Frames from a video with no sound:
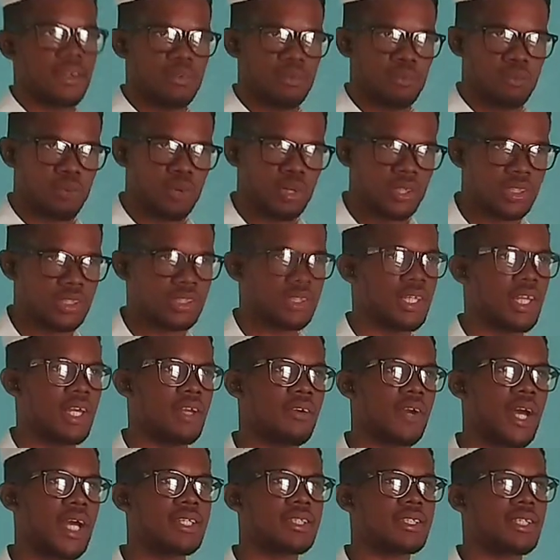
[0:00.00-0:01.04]
what a
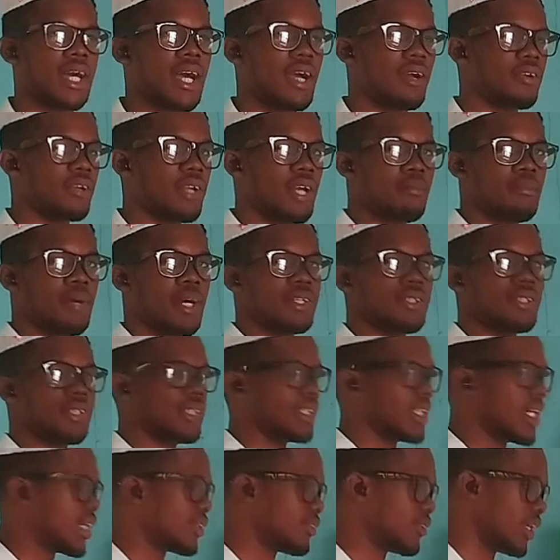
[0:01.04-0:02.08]
right diagonal matrix
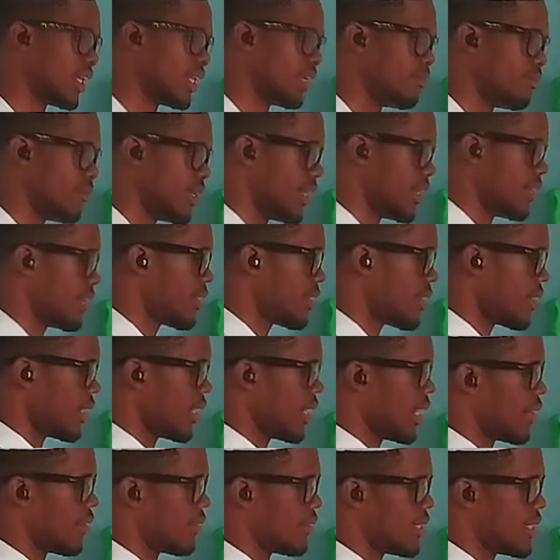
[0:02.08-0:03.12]
actually means.
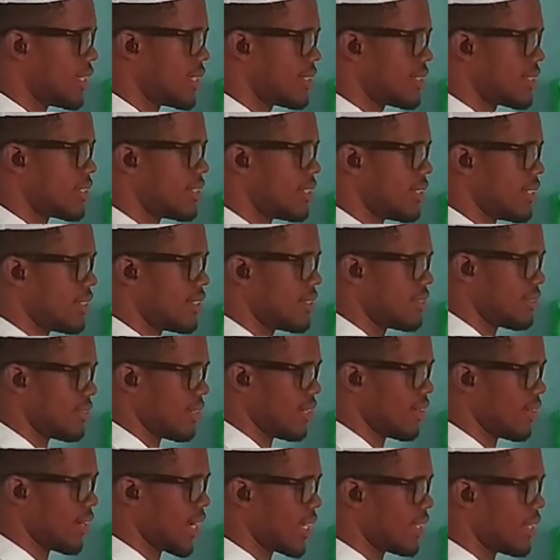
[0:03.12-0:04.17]
Now, this is
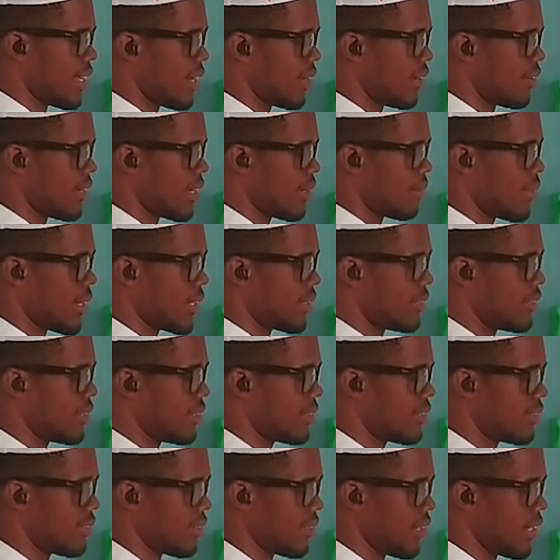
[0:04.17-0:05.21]
a right diagonal
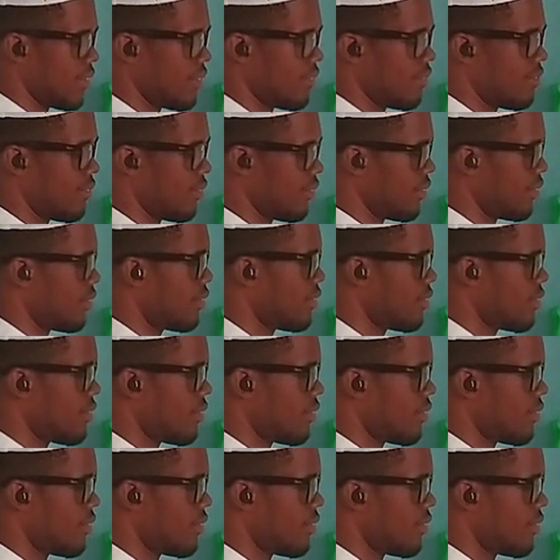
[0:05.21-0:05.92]
matrix 3, 4.